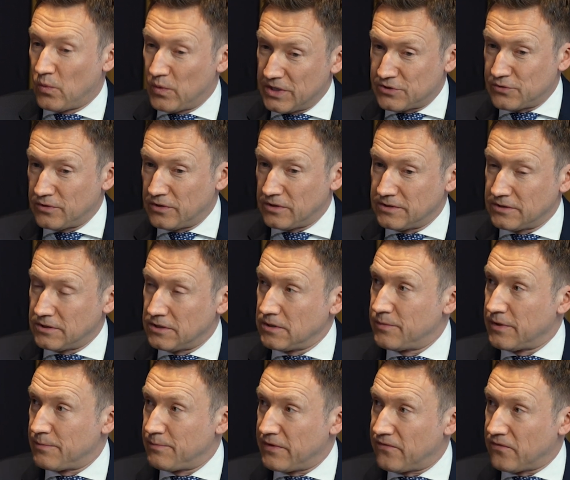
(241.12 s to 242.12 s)
we drilled a little
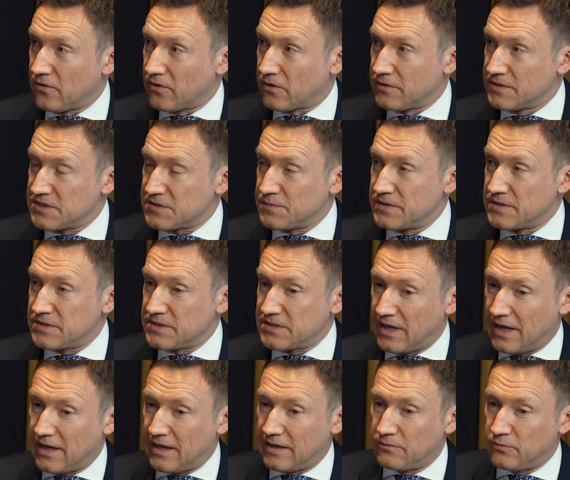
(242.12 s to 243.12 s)
bit before Christmas,
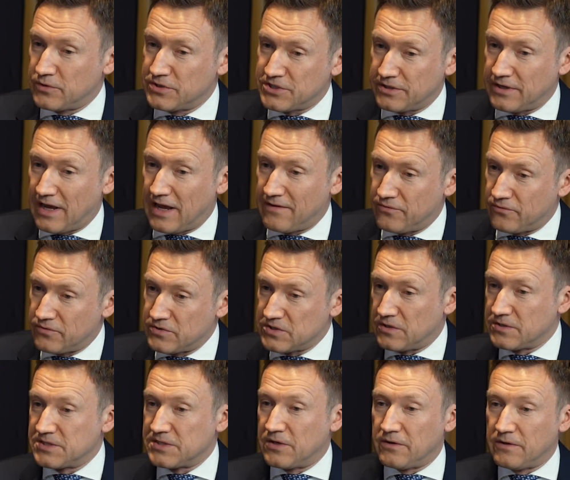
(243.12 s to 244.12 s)
and we should have the
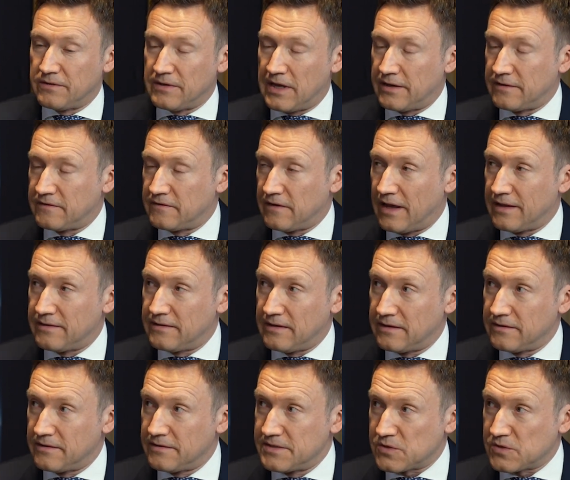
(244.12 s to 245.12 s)
results out on that at the end of